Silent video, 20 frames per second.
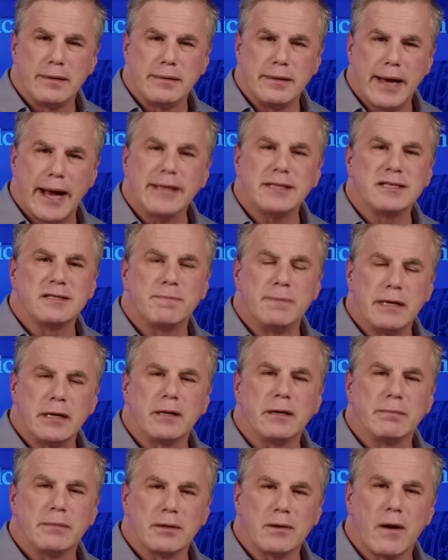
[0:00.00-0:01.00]
That's
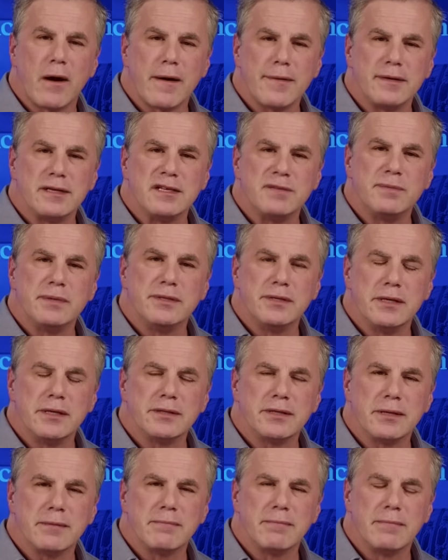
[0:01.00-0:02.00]
Speaker McCarthy's
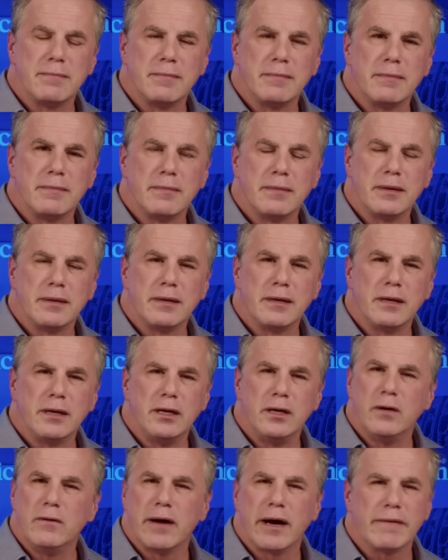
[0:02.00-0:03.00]
position.
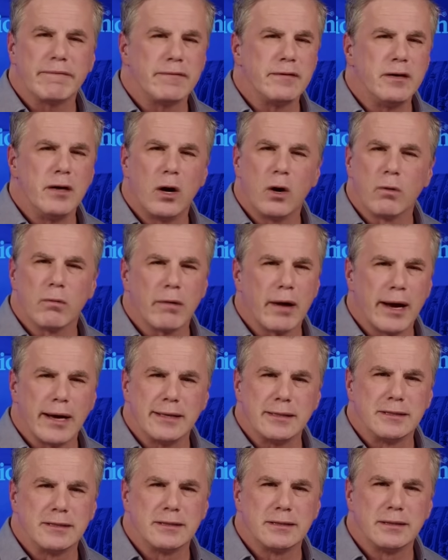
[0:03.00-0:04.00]
You have no
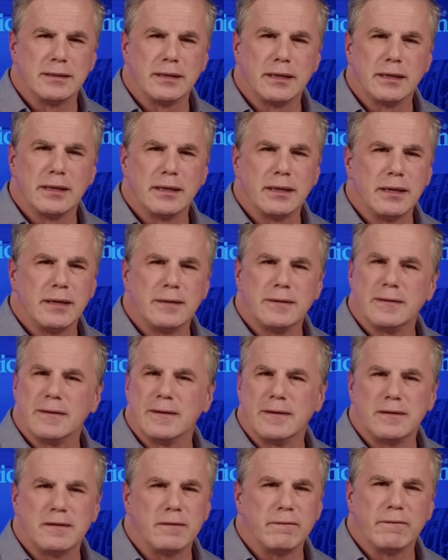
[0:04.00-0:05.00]
rights to
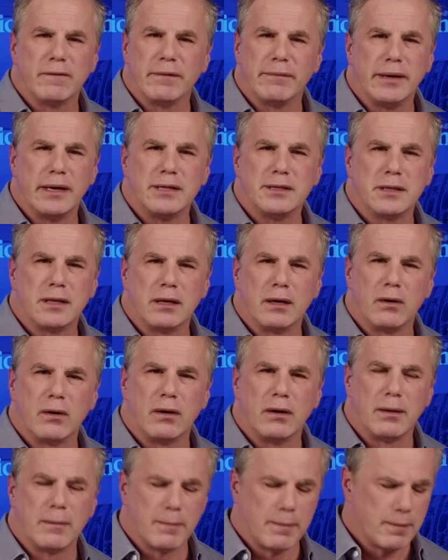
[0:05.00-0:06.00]
this information at
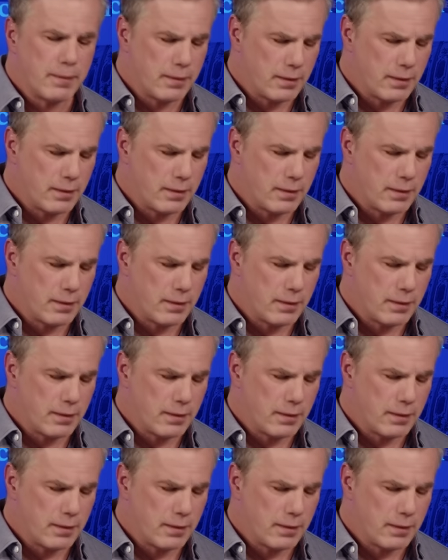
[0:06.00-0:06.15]
all.